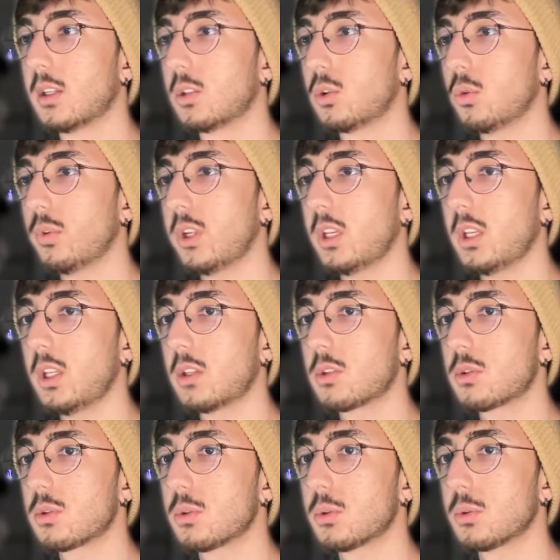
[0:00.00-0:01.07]
Do we need
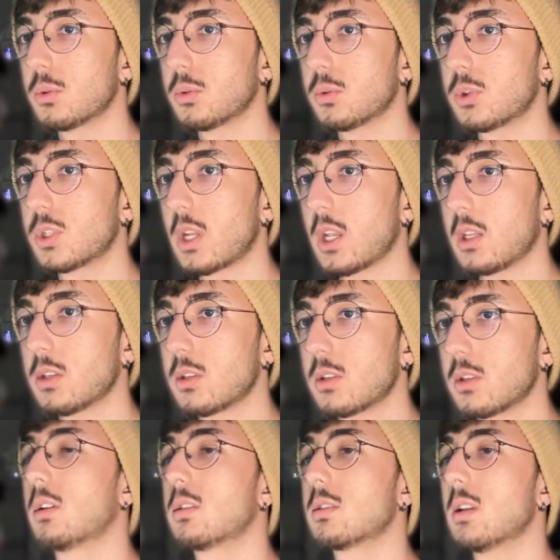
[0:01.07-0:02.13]
to
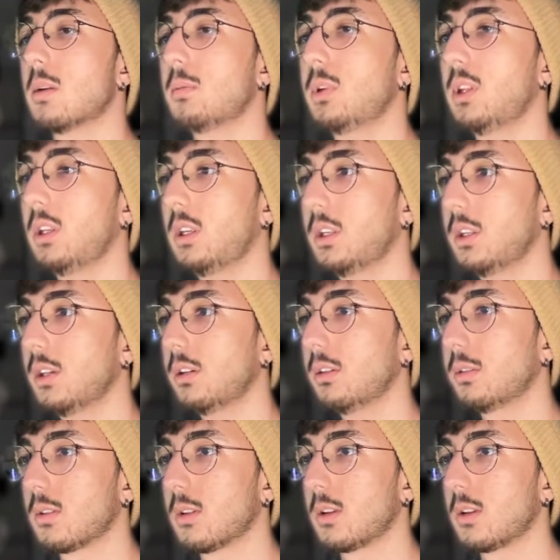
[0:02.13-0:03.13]
change something here?